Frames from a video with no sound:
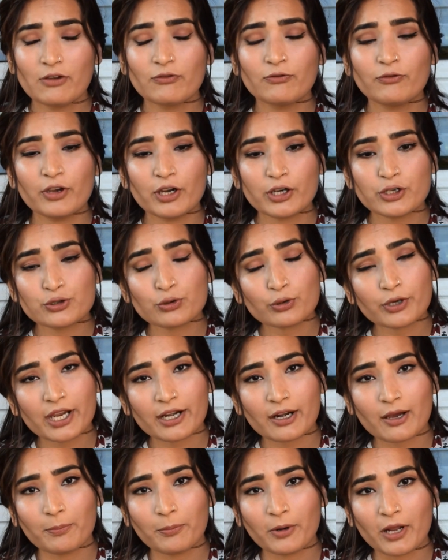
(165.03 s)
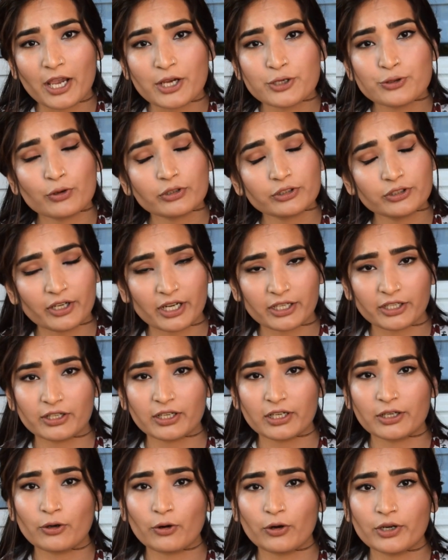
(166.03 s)
where you can apply your
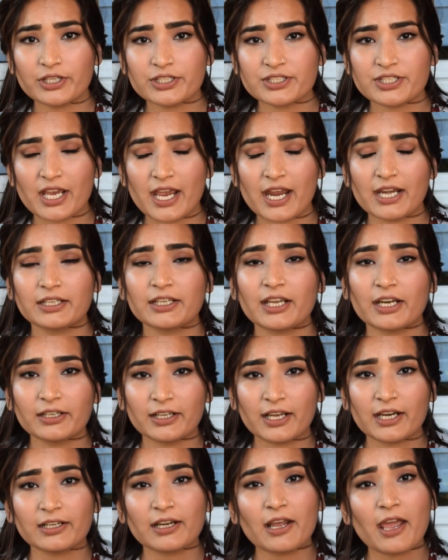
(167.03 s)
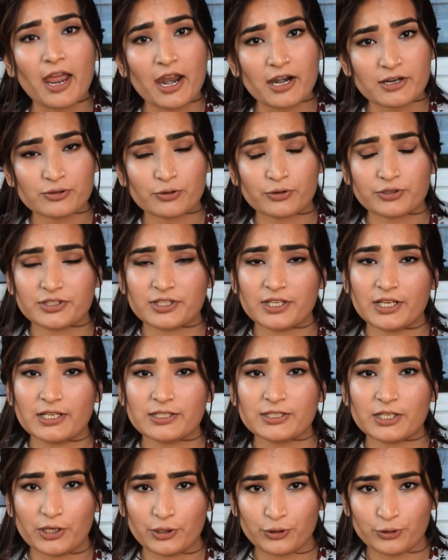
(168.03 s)
theoretical knowledge and can get hands-on
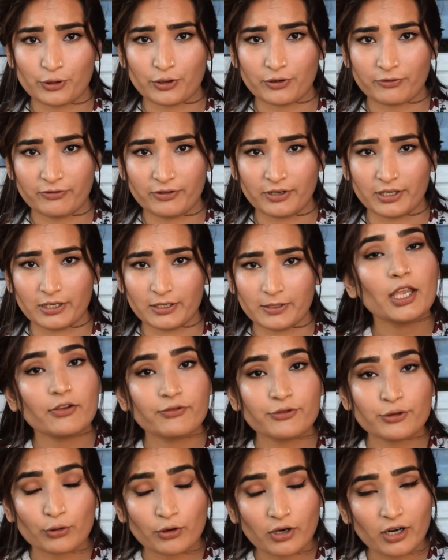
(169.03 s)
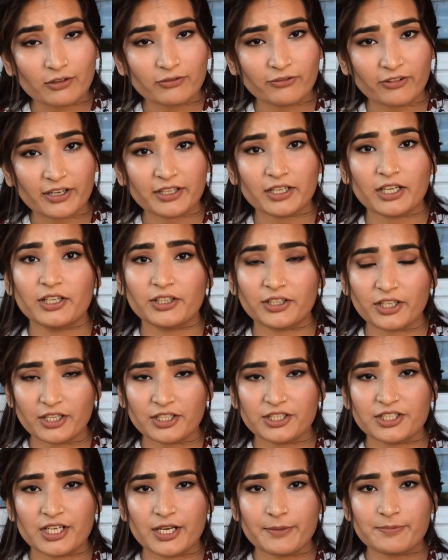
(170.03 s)
skills in your field. If you can't find
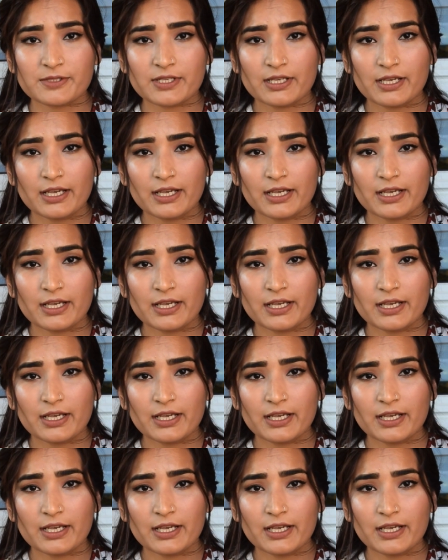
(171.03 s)
internships,